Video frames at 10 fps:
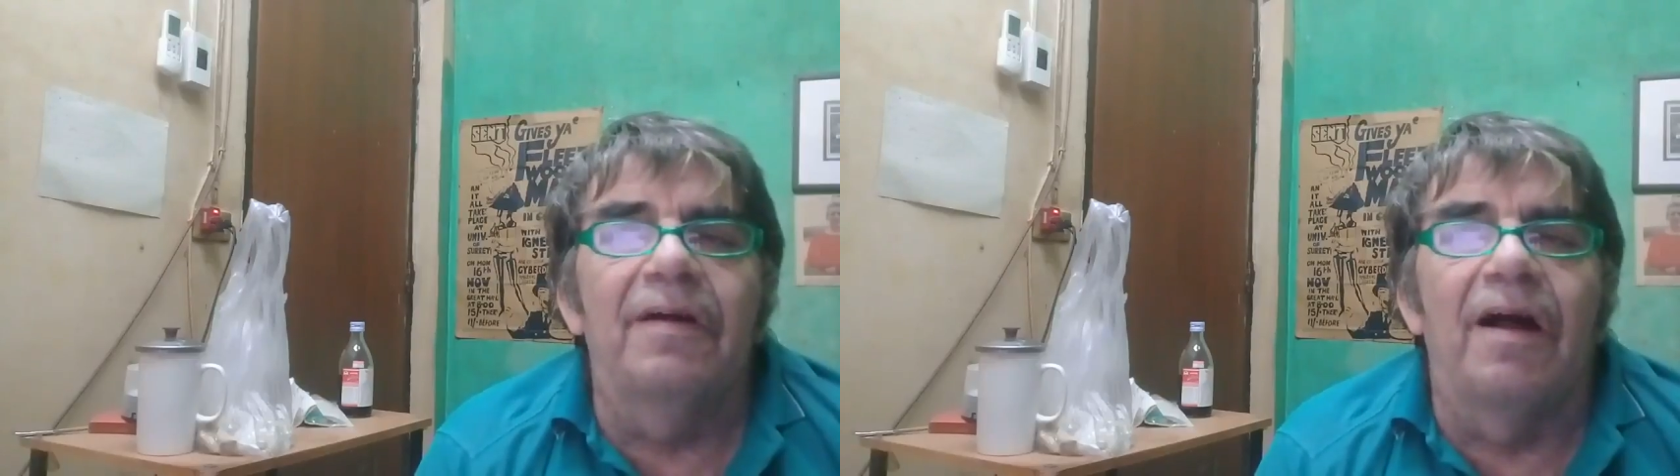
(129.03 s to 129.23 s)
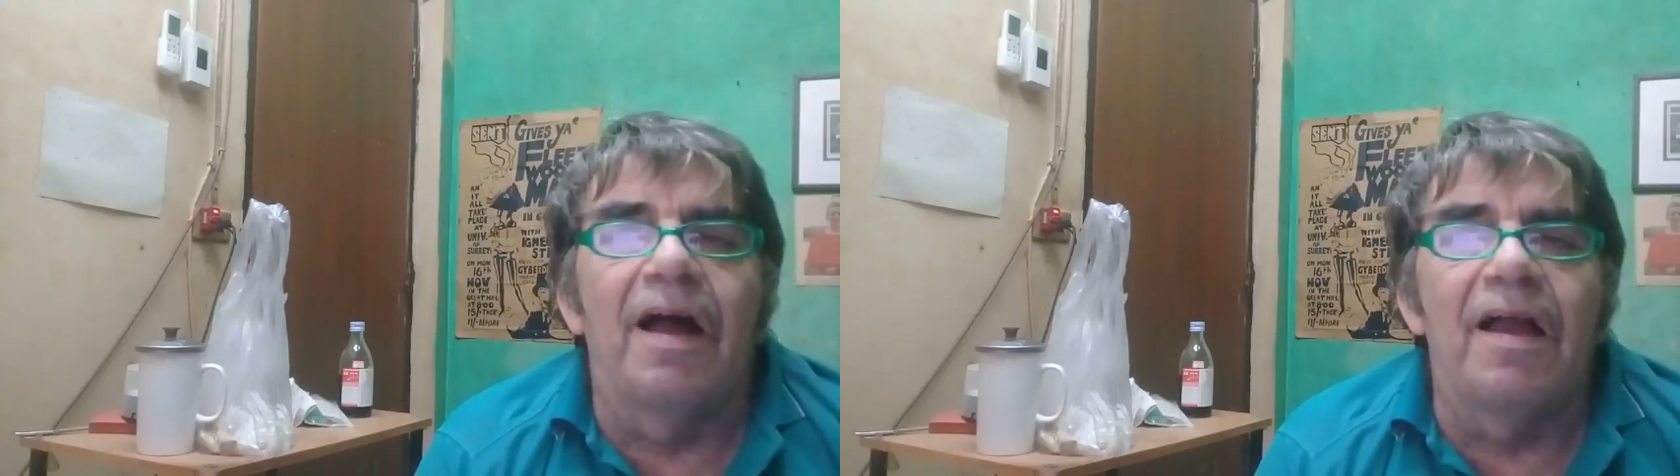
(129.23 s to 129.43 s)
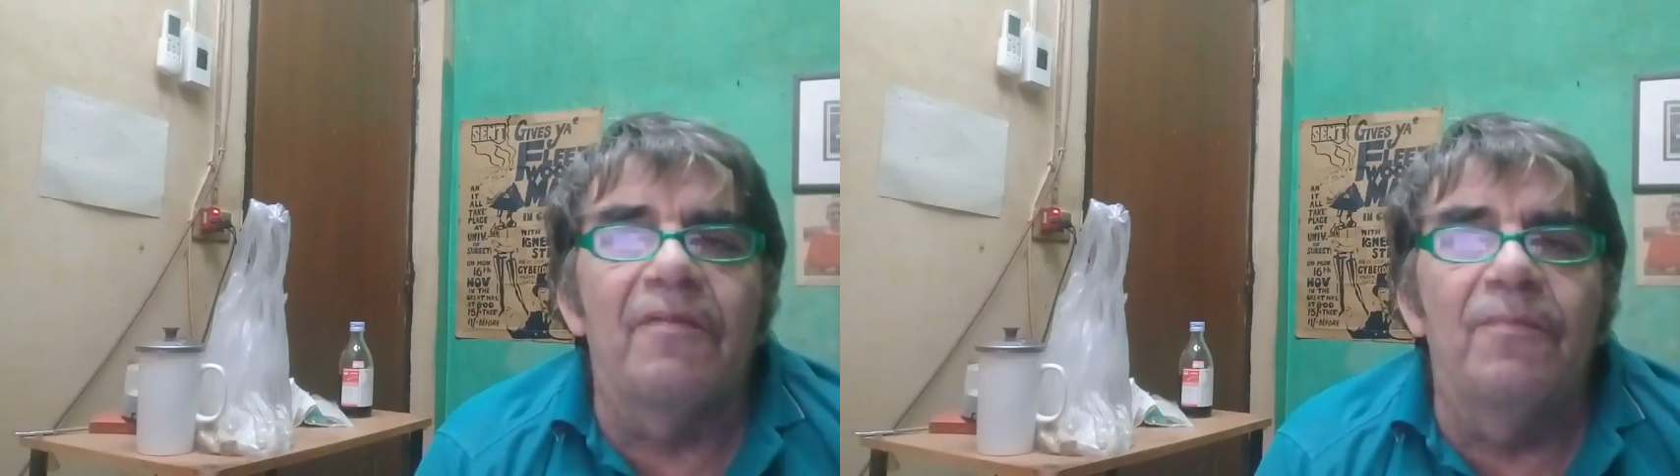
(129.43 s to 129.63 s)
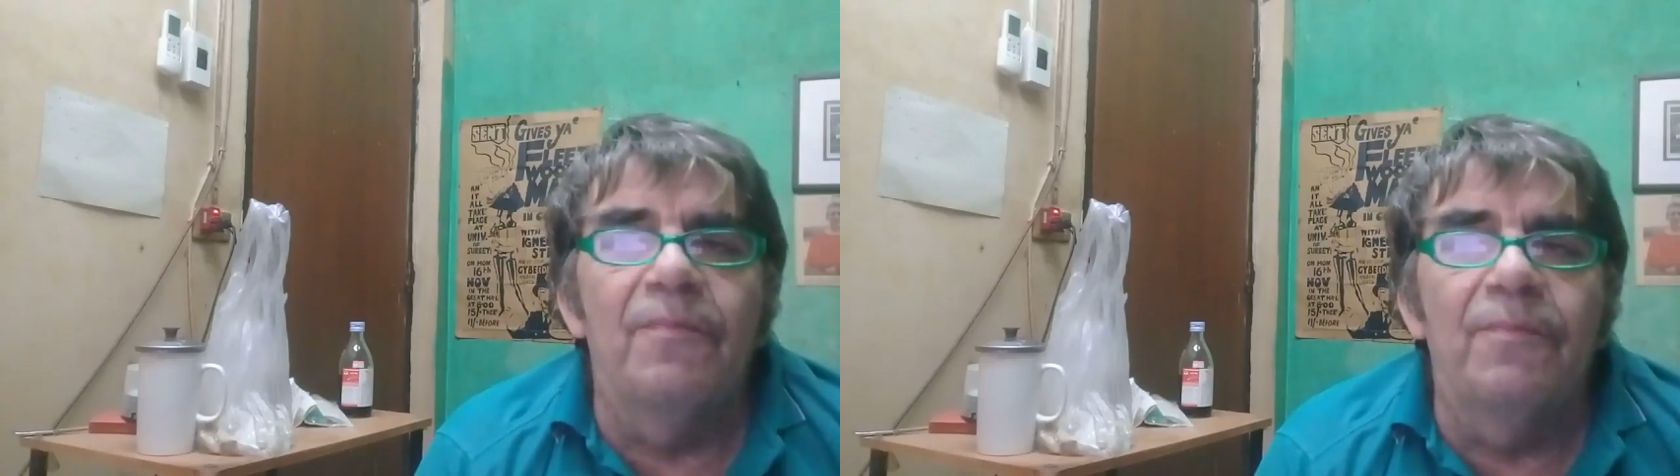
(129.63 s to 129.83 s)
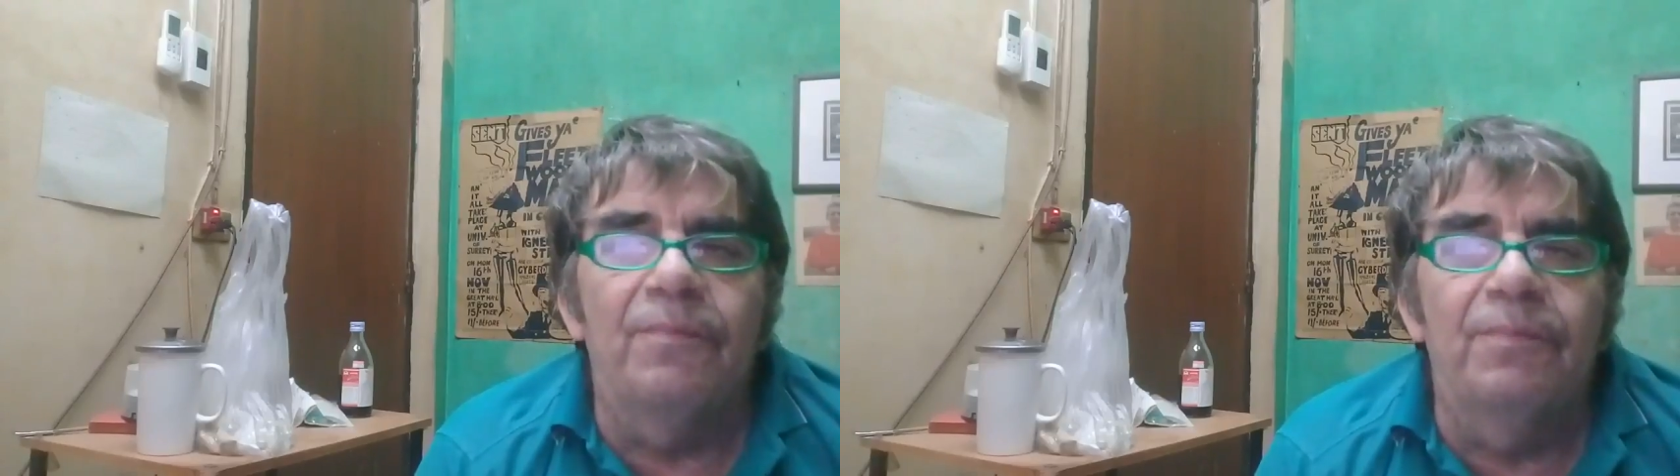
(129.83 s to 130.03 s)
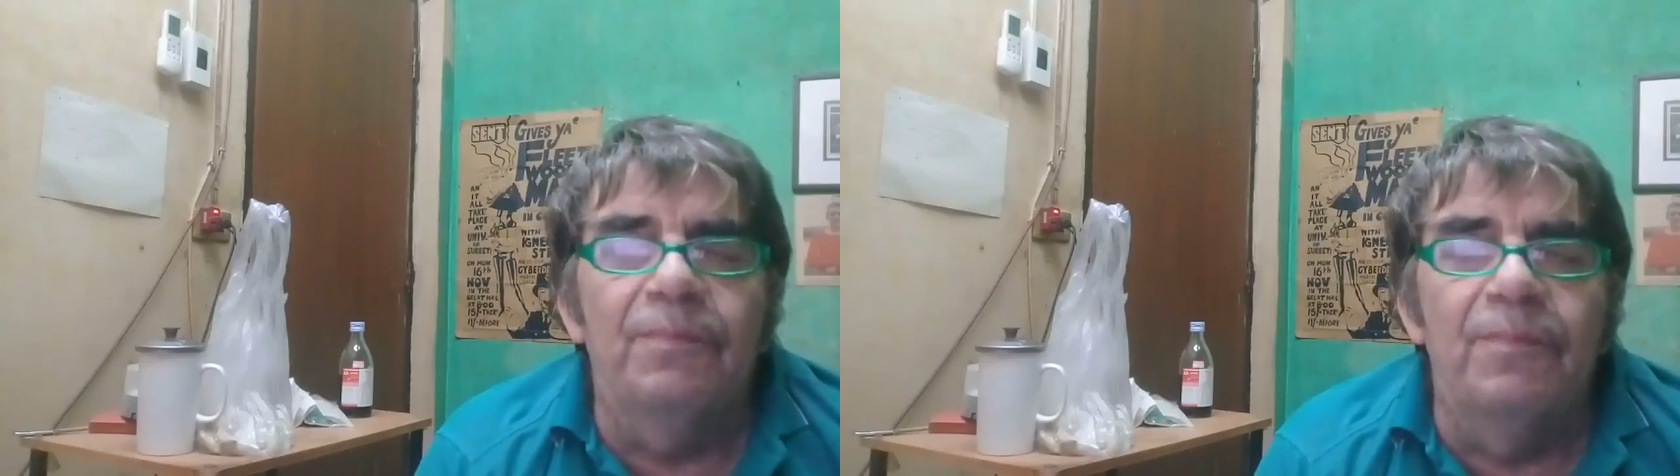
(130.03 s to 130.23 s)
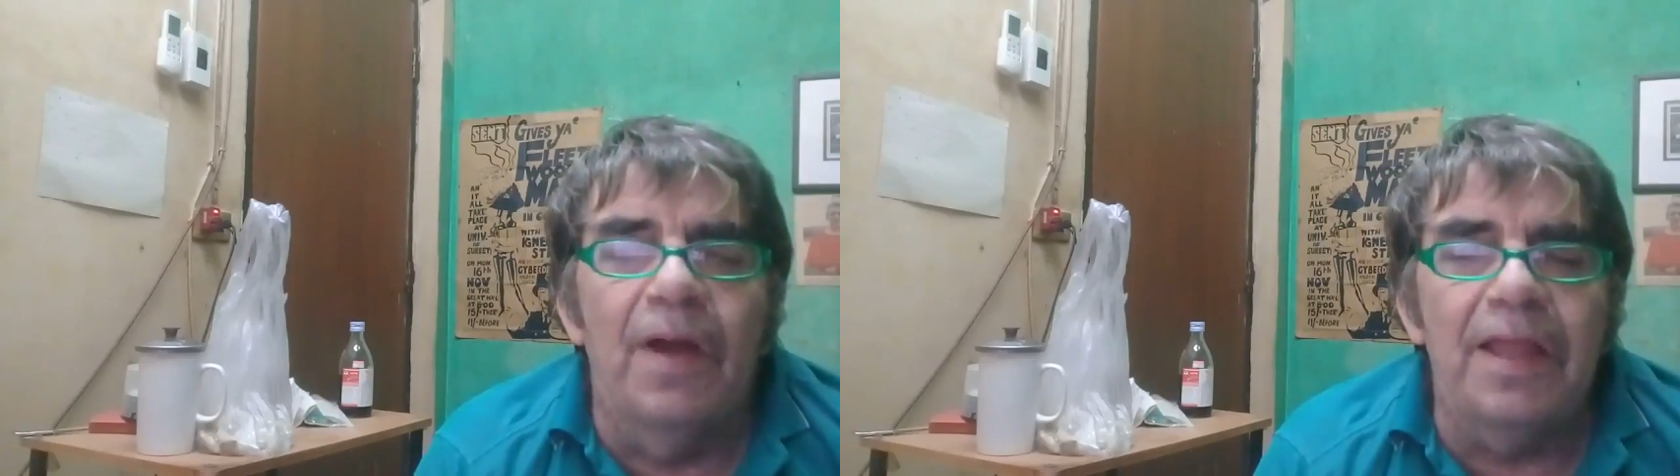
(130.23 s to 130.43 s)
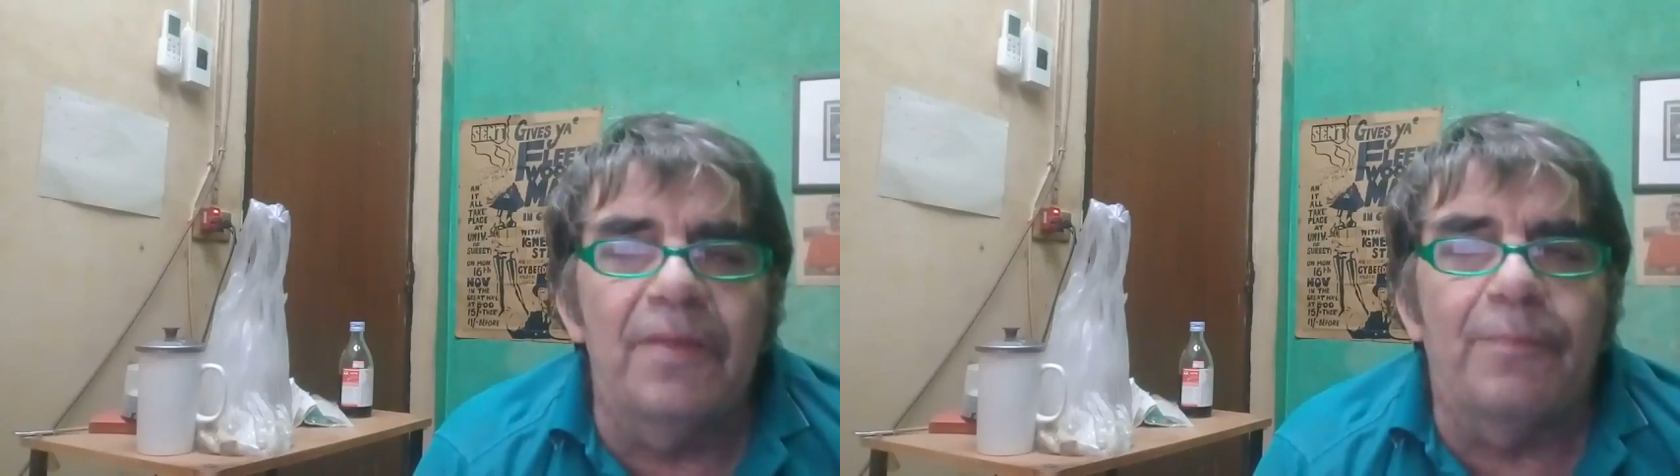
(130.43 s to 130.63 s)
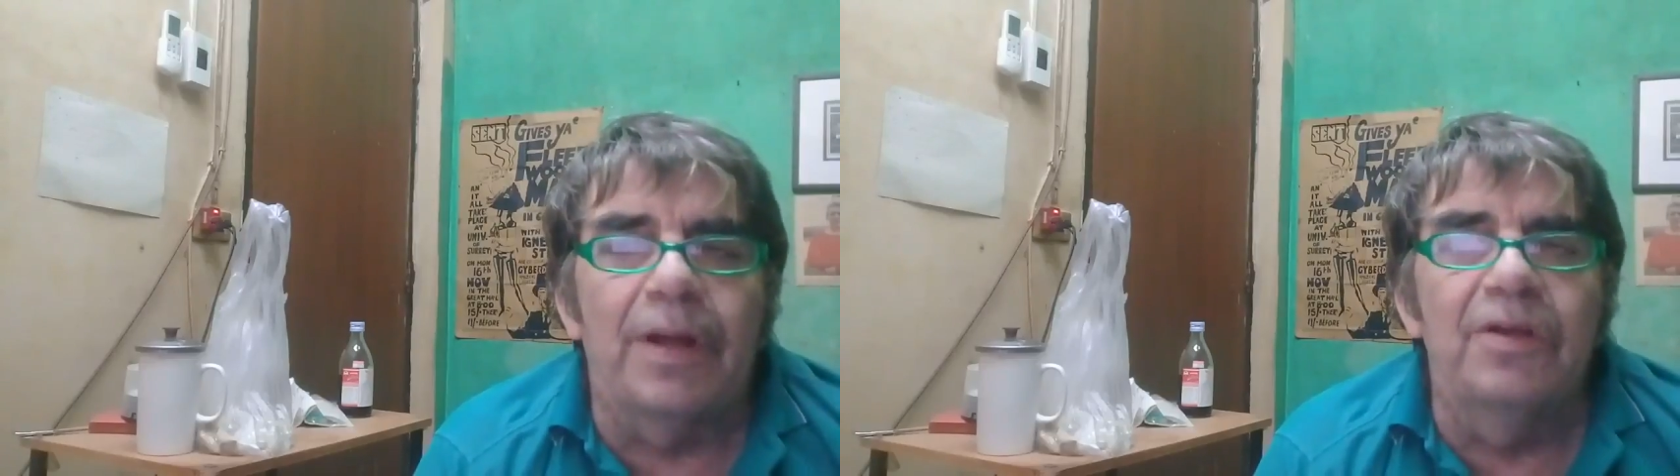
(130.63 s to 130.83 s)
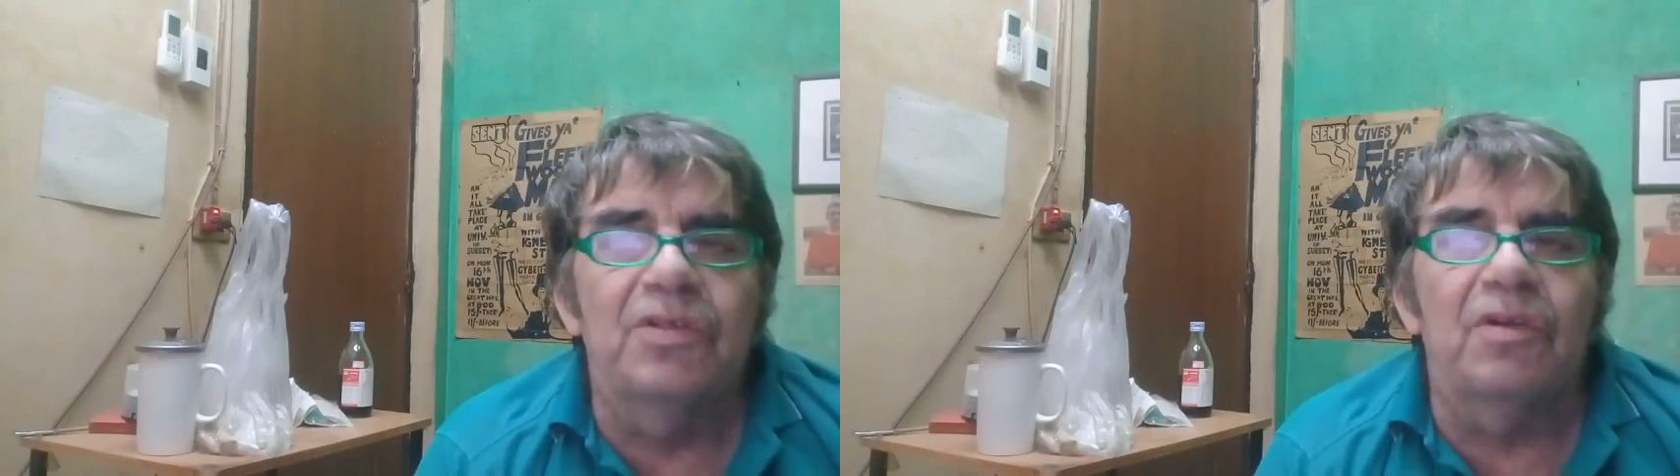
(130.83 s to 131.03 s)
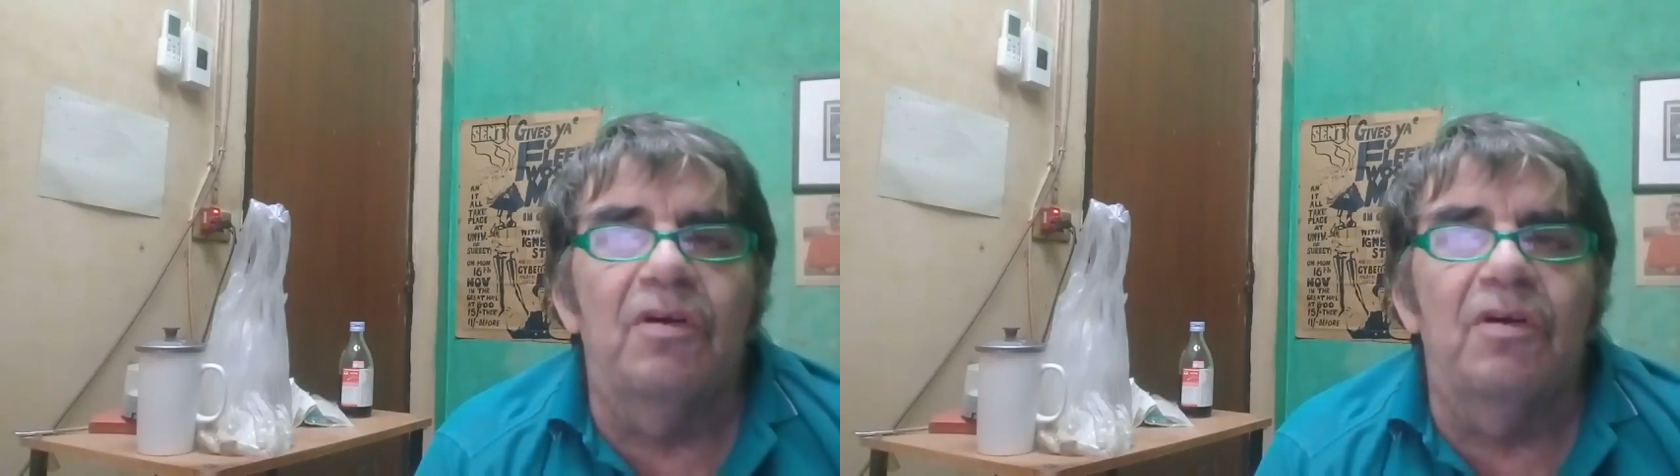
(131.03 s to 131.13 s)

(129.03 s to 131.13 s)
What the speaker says: I have made a post